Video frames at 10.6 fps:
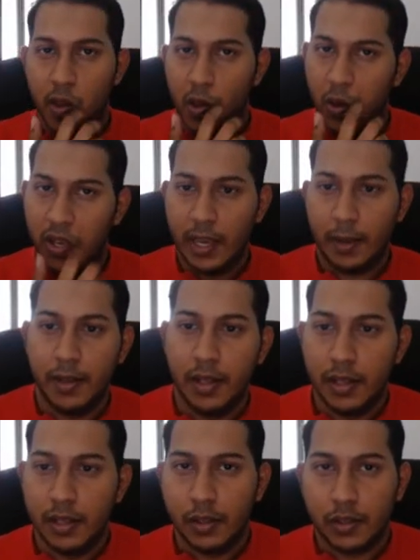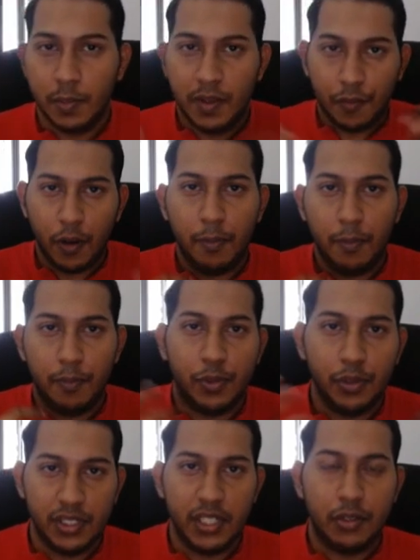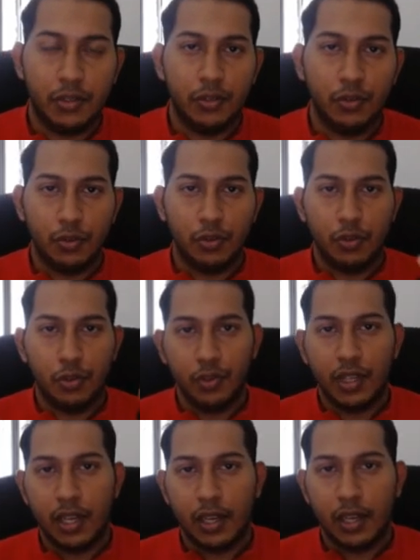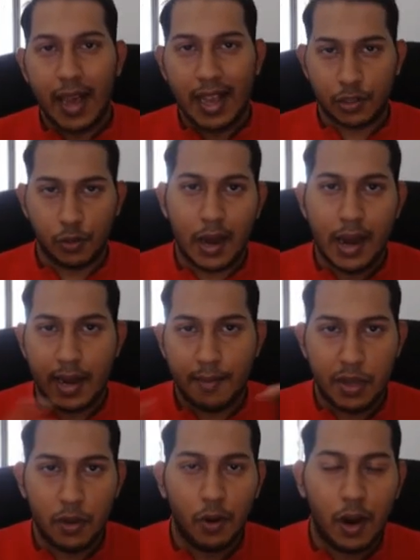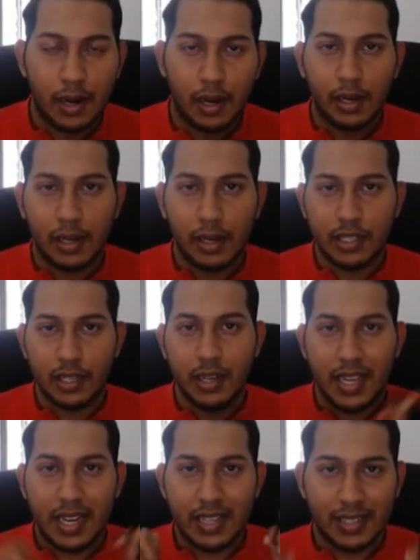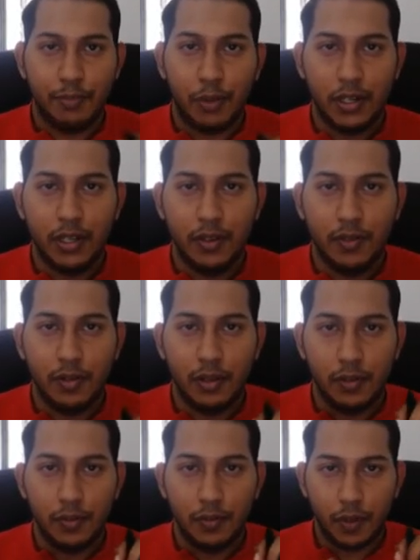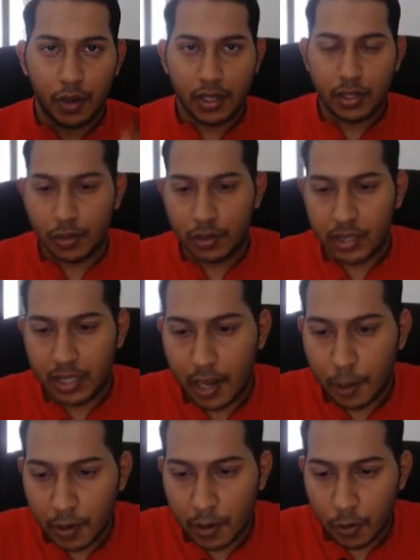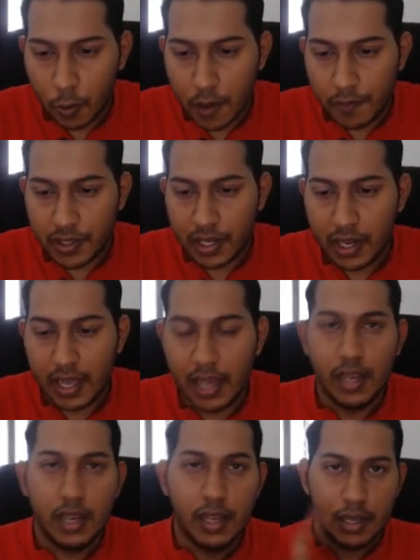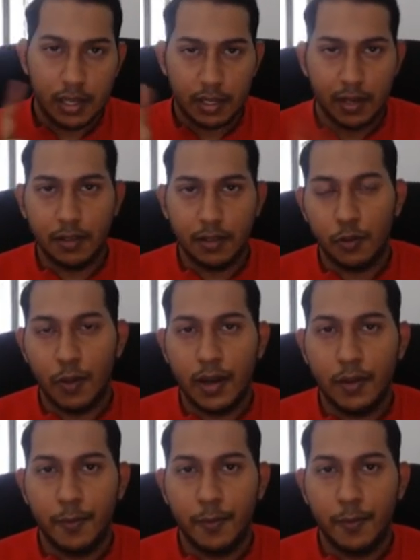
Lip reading: Okay, so before proceed to do the SOR and POR calculation, it is important for us to set our coefficient A is equals to 1.